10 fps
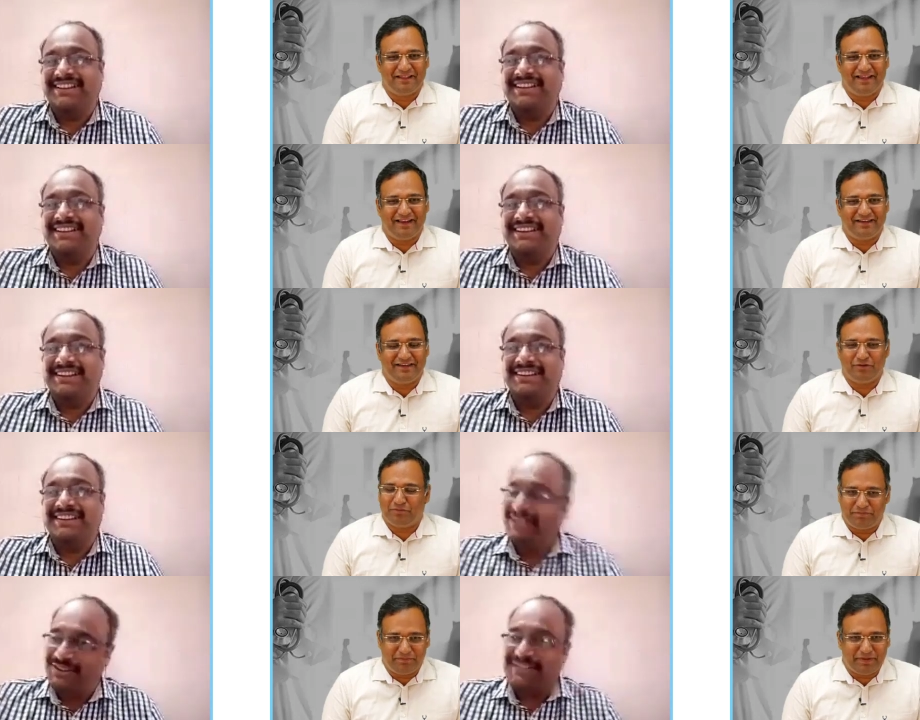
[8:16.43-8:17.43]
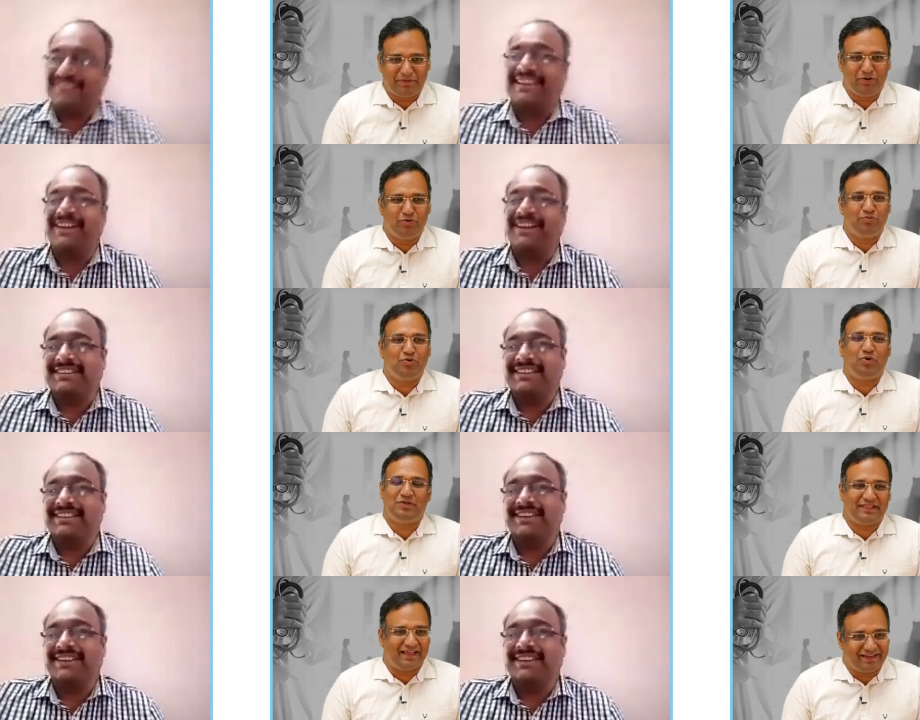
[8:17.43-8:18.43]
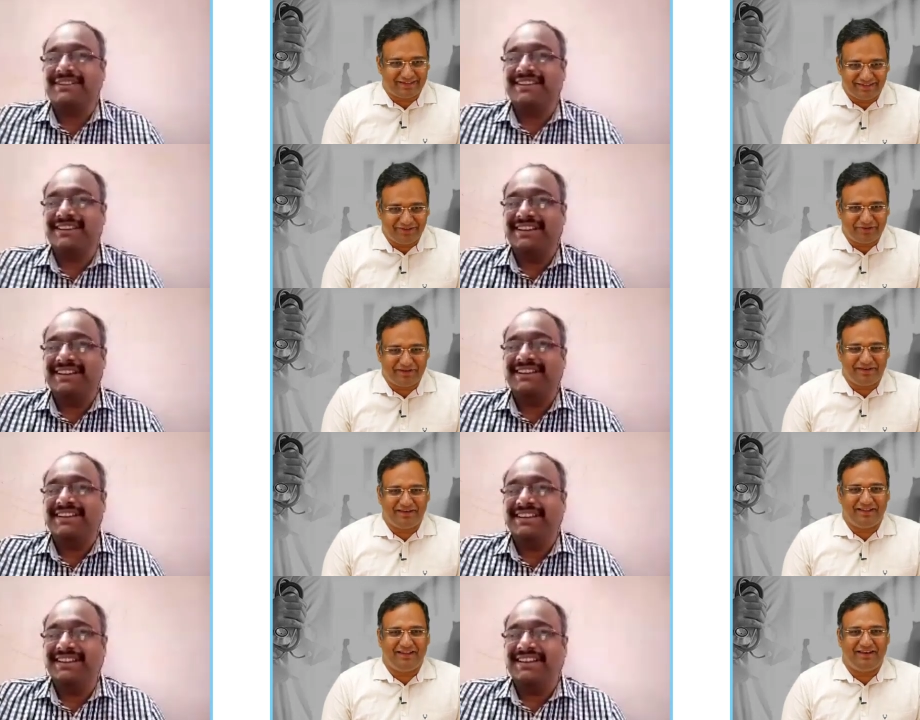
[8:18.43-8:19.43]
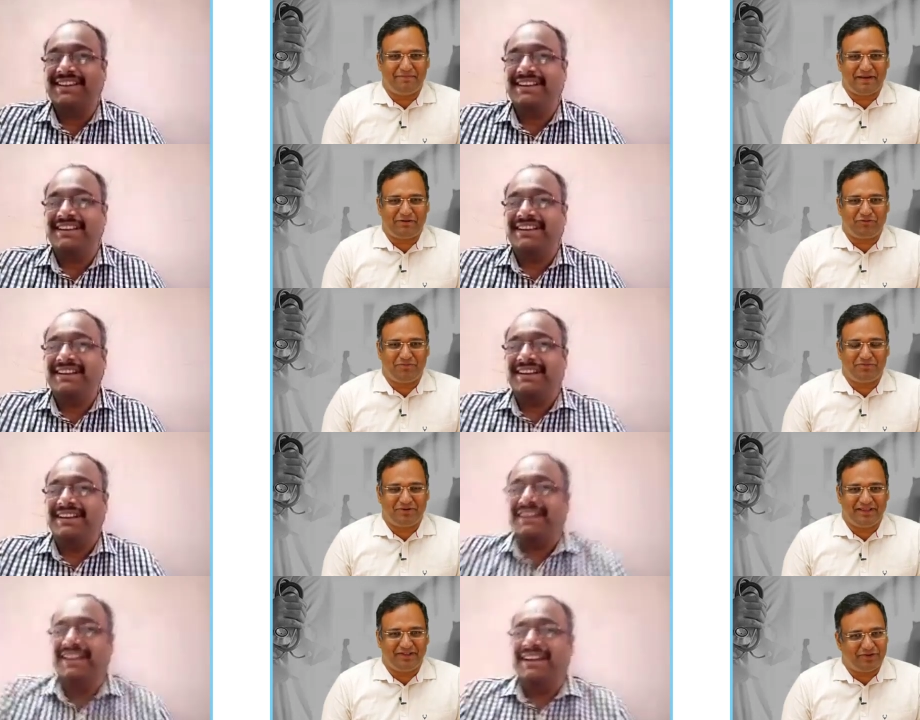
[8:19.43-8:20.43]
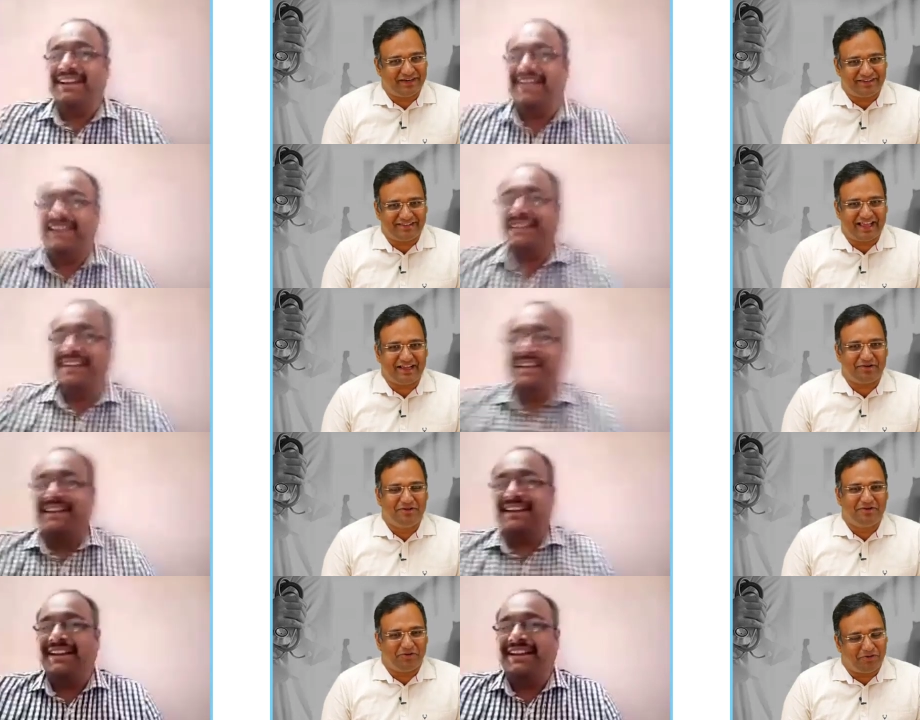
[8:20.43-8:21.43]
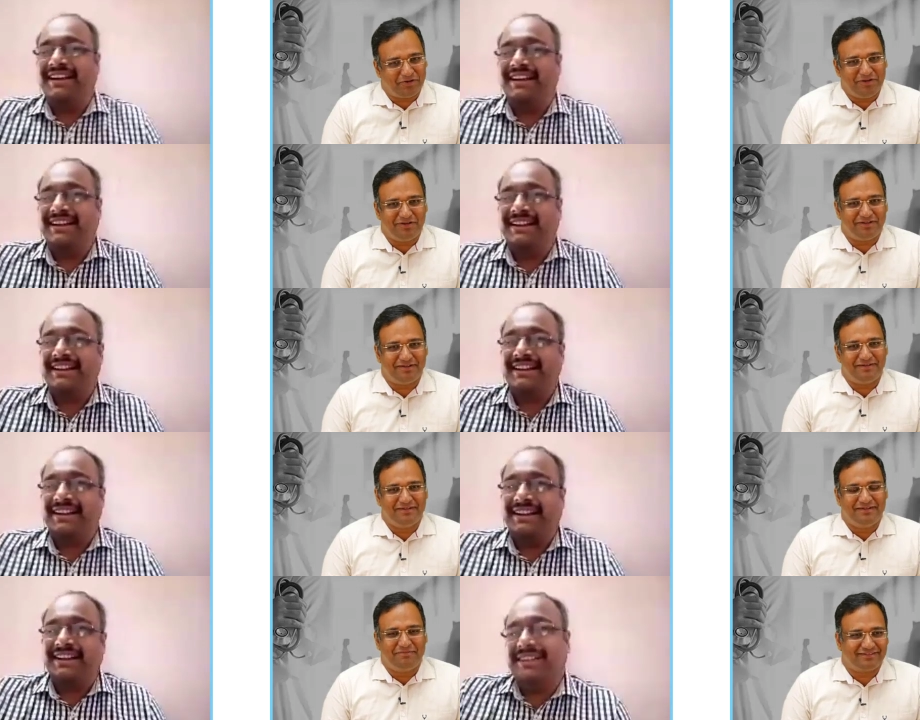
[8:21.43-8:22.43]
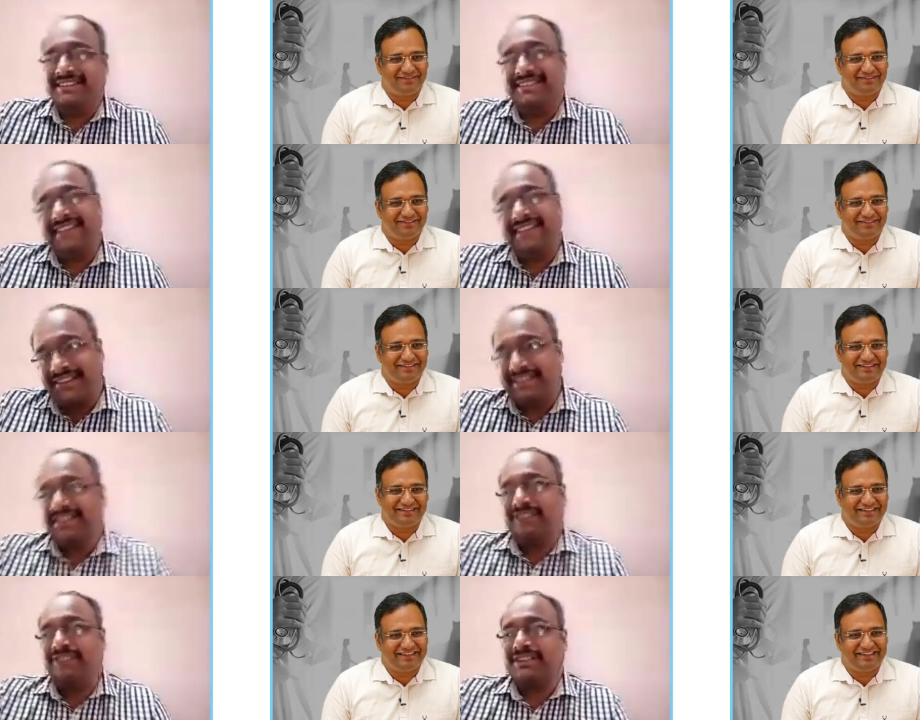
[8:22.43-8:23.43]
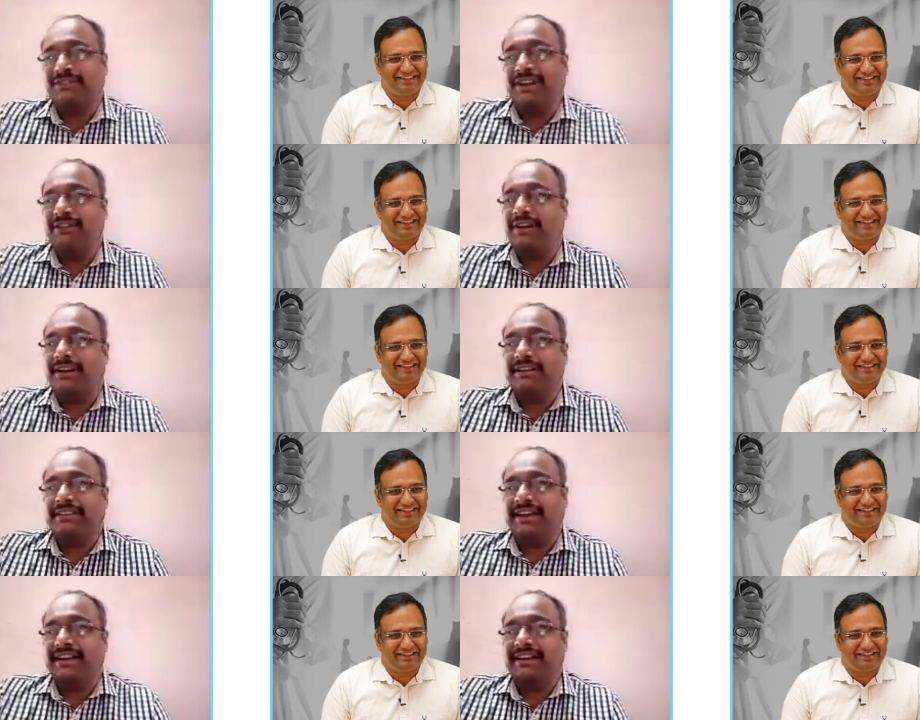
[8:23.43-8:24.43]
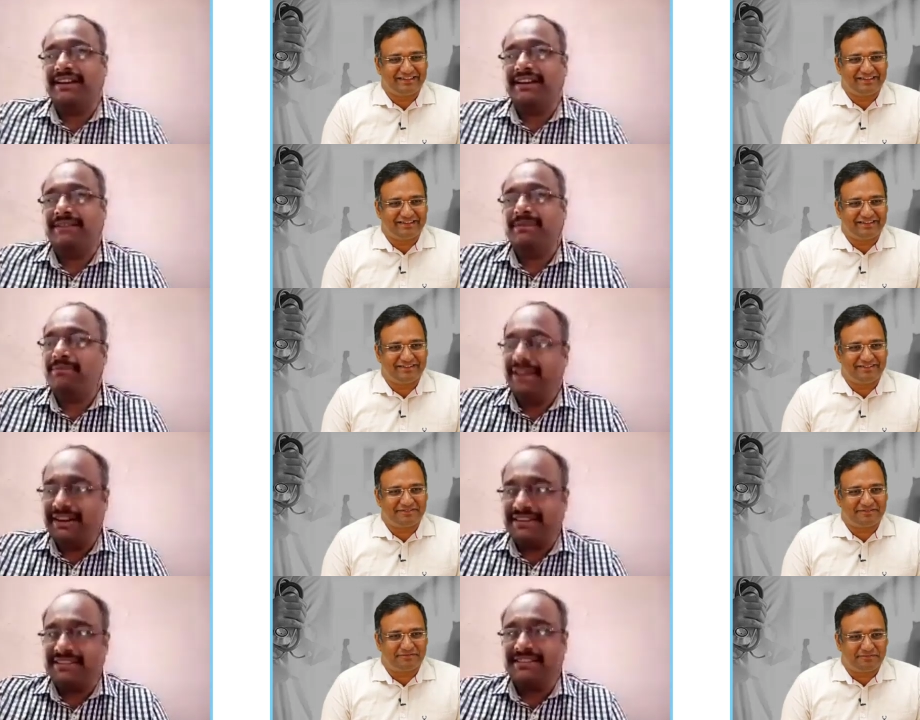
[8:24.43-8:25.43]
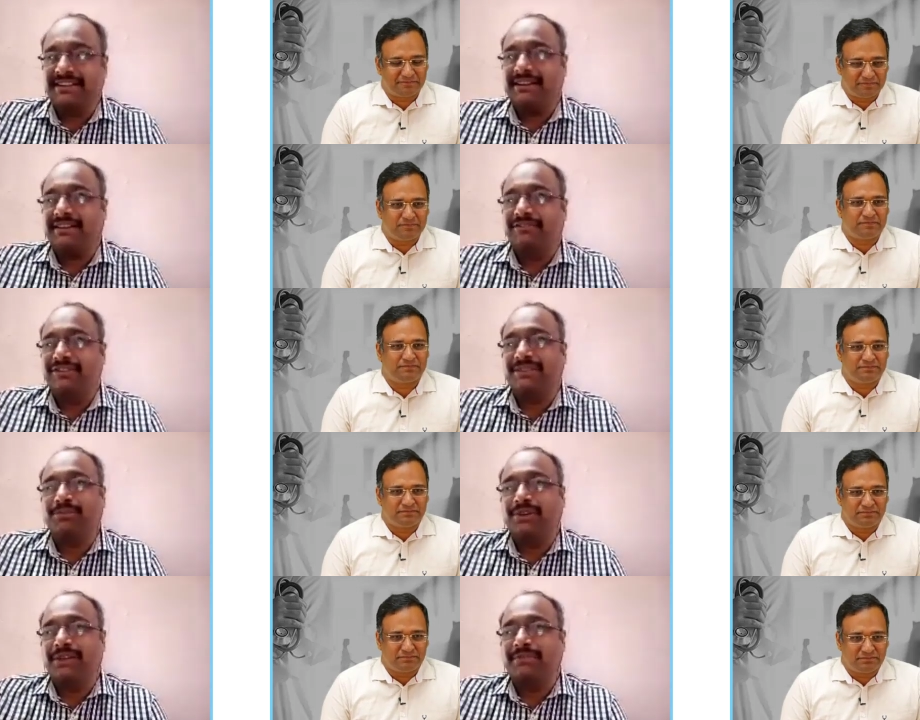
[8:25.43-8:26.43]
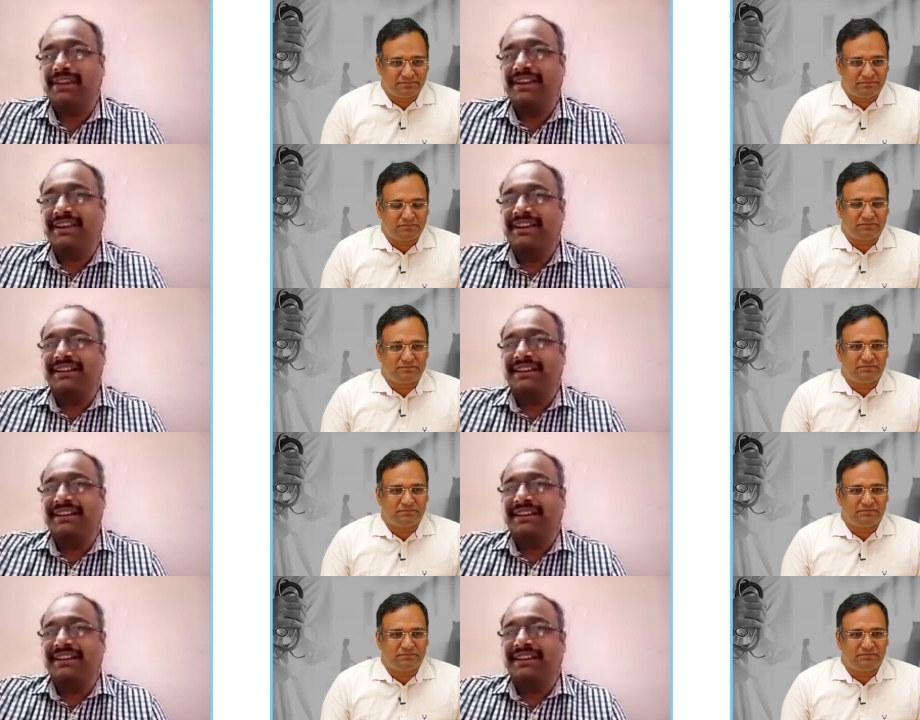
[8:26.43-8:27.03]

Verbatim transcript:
Speaker 1: And uh, sure, people sir. whom Thank you want to Thank in, in, the platform today, you can thank
Speaker 2: all. Uh, yes, sir. Thank you. Uh, first of all, I would like to thank uh, my parents uh, for supporting me.